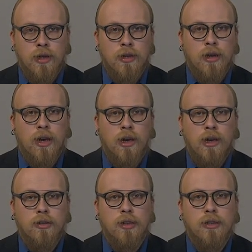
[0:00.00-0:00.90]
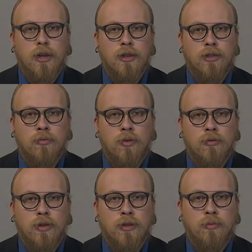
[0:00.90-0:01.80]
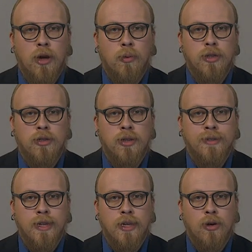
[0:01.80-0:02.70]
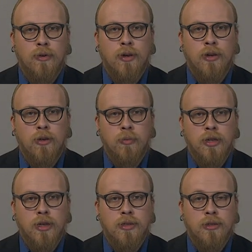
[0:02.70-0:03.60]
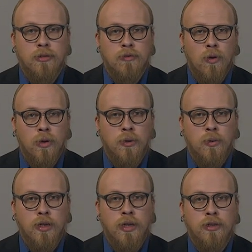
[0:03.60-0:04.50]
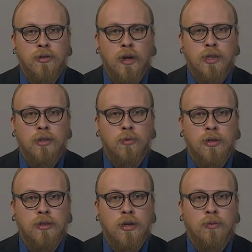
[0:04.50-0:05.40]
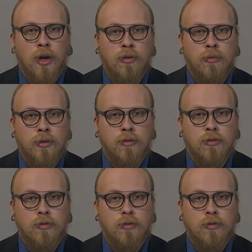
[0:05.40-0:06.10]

Decoherence is the process by which the state of a qubit is destroyed when interacting with the environment.